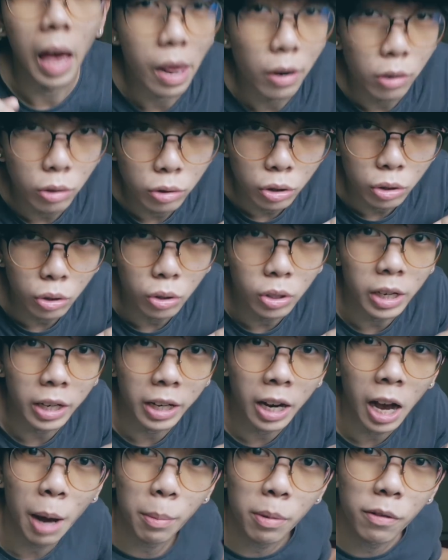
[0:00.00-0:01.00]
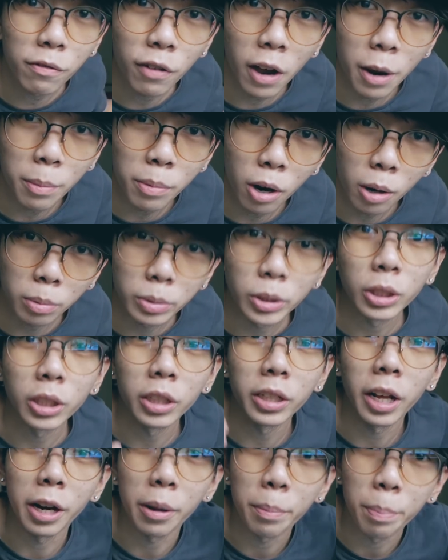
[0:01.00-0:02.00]
And also a carbon fiber
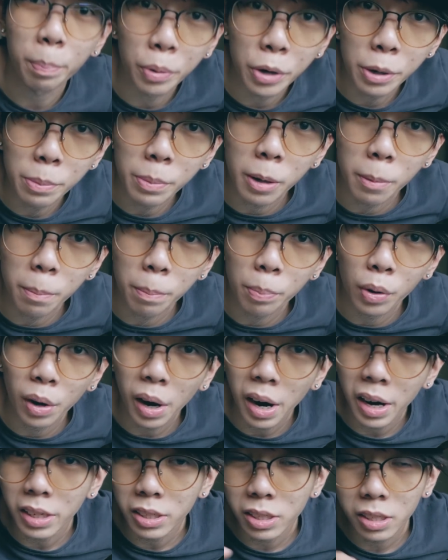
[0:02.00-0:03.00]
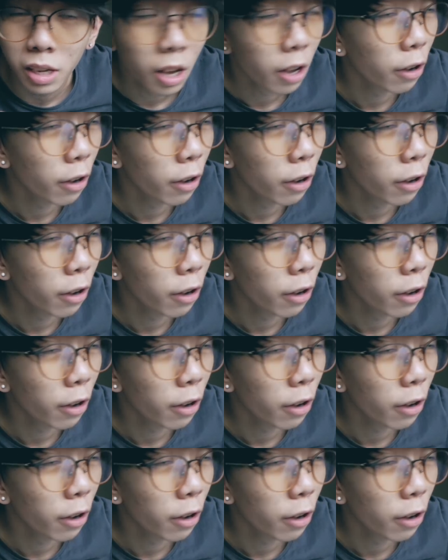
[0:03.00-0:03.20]
option at a premium price